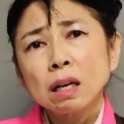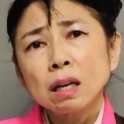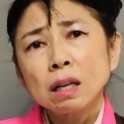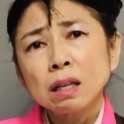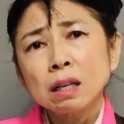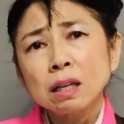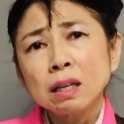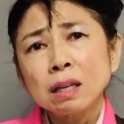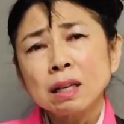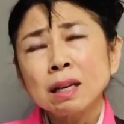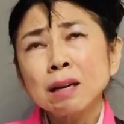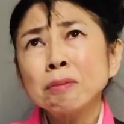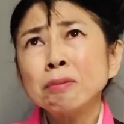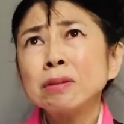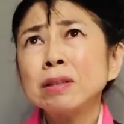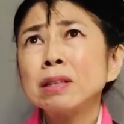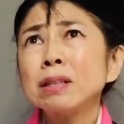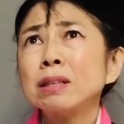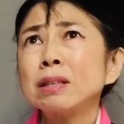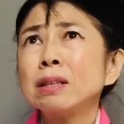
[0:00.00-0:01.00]
They
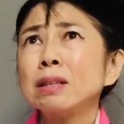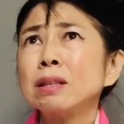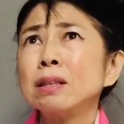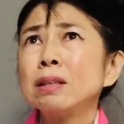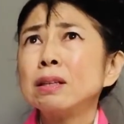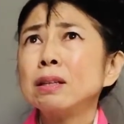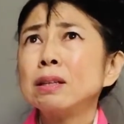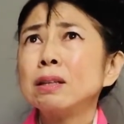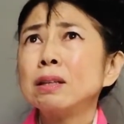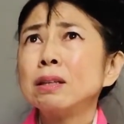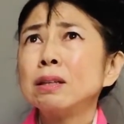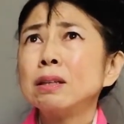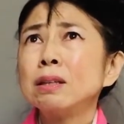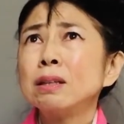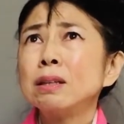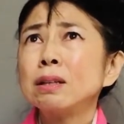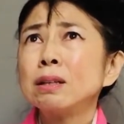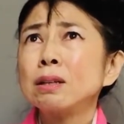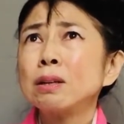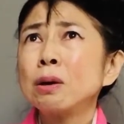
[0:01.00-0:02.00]
kept
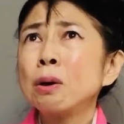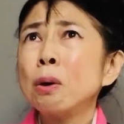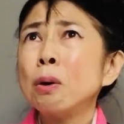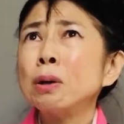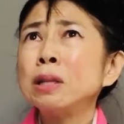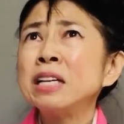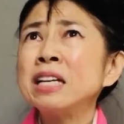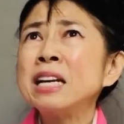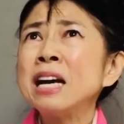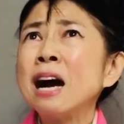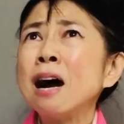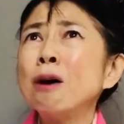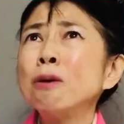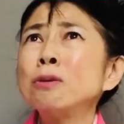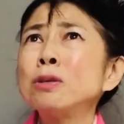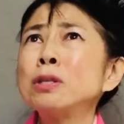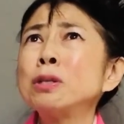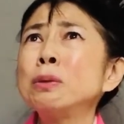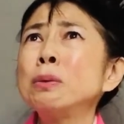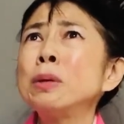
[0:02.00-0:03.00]
calling
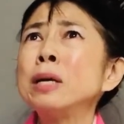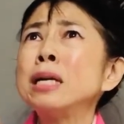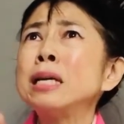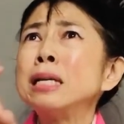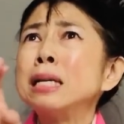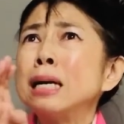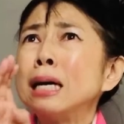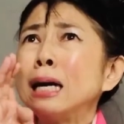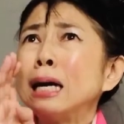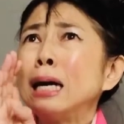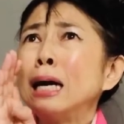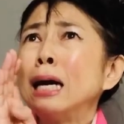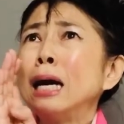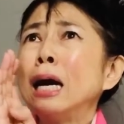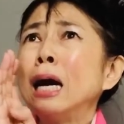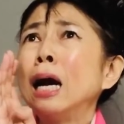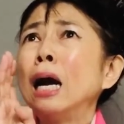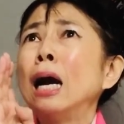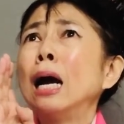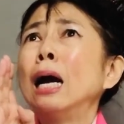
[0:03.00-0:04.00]
out to it,
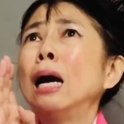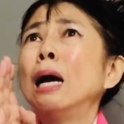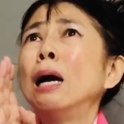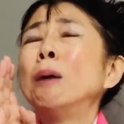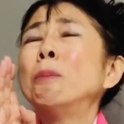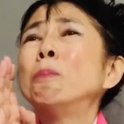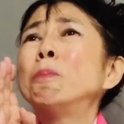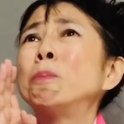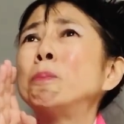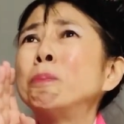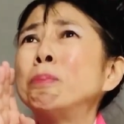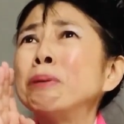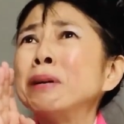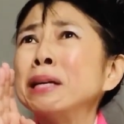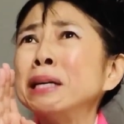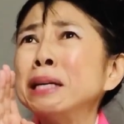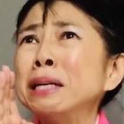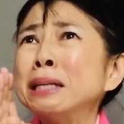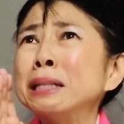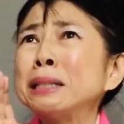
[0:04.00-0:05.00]

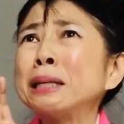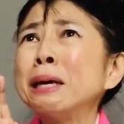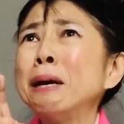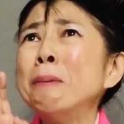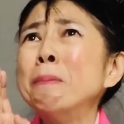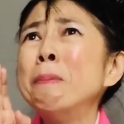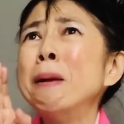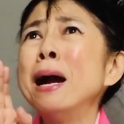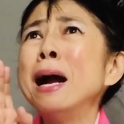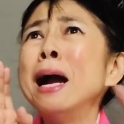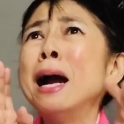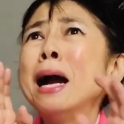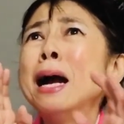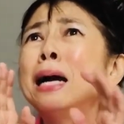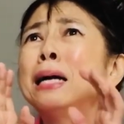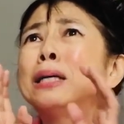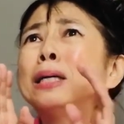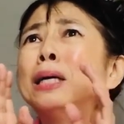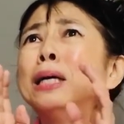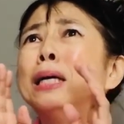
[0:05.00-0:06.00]
"Please come
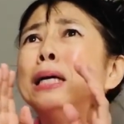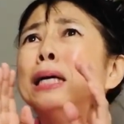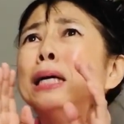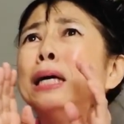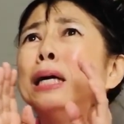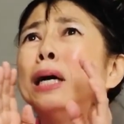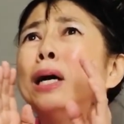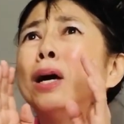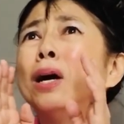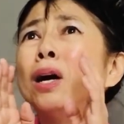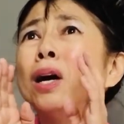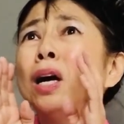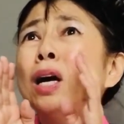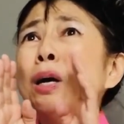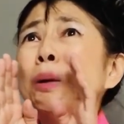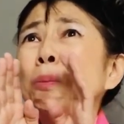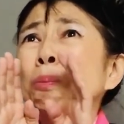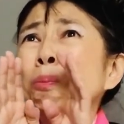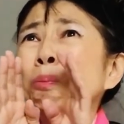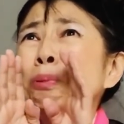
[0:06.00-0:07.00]
back!
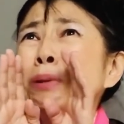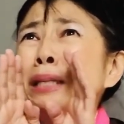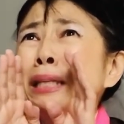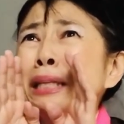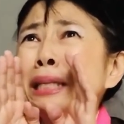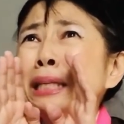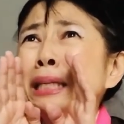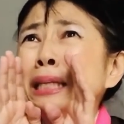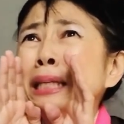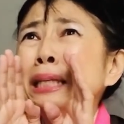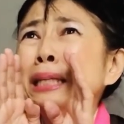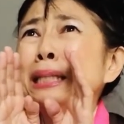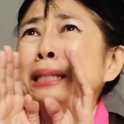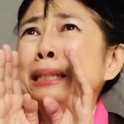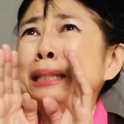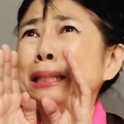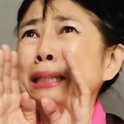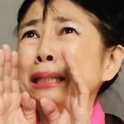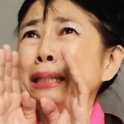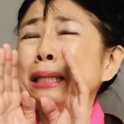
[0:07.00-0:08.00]

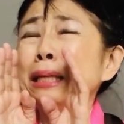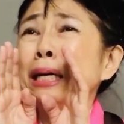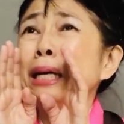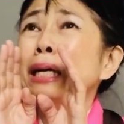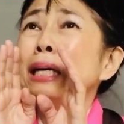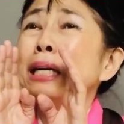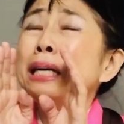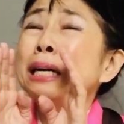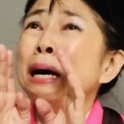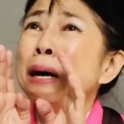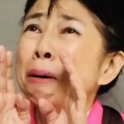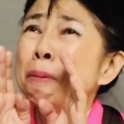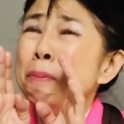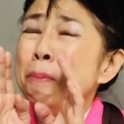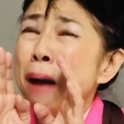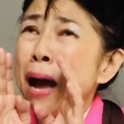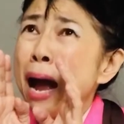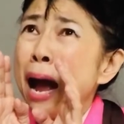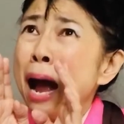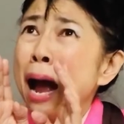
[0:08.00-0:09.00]
Please come
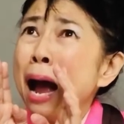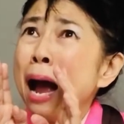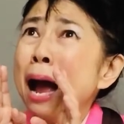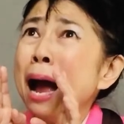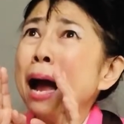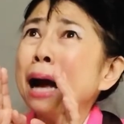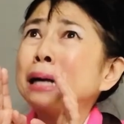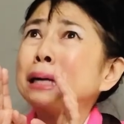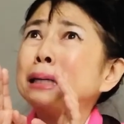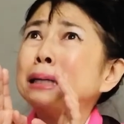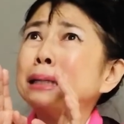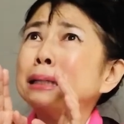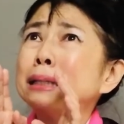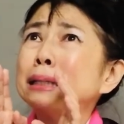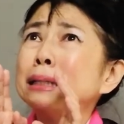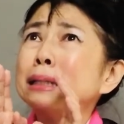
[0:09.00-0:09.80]
back!"